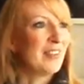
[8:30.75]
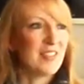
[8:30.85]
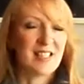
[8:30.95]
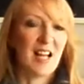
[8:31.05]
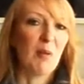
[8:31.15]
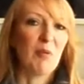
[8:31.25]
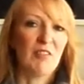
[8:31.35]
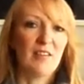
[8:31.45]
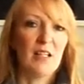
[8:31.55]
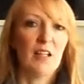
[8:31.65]
this time of
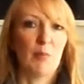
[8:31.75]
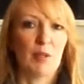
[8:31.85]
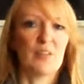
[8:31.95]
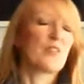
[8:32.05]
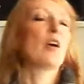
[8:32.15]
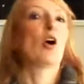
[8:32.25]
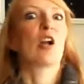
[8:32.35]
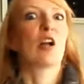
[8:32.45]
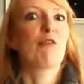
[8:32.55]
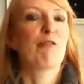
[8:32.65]
the year, because they
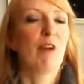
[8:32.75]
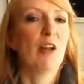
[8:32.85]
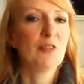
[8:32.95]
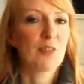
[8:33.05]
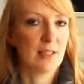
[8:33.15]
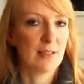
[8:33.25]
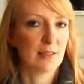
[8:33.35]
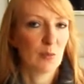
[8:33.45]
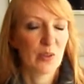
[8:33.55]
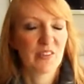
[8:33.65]
are confronted
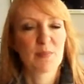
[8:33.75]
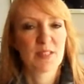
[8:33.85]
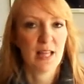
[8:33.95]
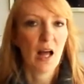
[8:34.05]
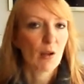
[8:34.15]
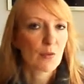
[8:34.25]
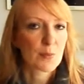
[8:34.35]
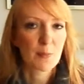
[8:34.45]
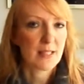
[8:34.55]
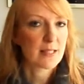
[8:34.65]
with themselves,
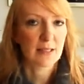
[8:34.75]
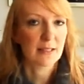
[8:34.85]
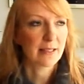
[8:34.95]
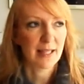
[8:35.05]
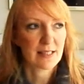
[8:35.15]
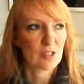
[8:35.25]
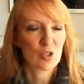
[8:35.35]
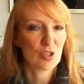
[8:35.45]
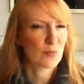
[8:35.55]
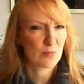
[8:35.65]
basically. That's
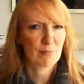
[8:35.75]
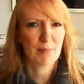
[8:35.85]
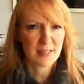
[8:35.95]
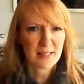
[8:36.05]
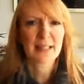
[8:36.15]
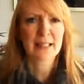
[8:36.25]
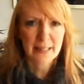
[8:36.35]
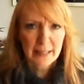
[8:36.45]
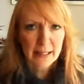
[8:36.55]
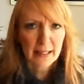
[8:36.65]
just
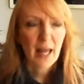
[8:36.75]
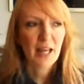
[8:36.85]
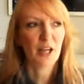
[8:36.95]
basically it.